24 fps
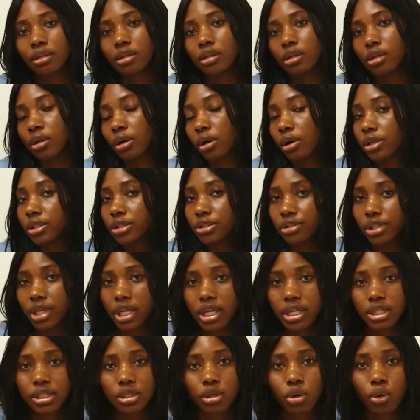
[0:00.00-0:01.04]
The country
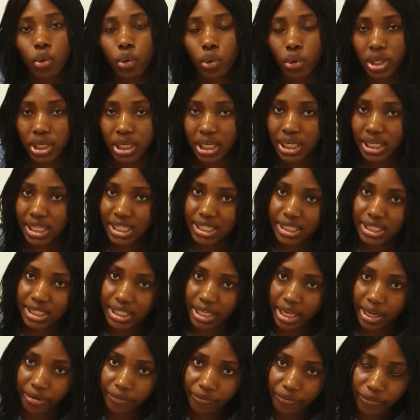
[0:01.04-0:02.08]
is good, it's
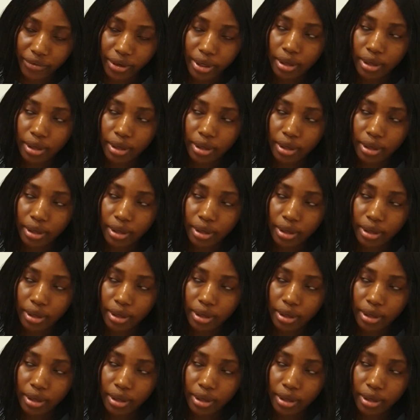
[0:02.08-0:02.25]
safe,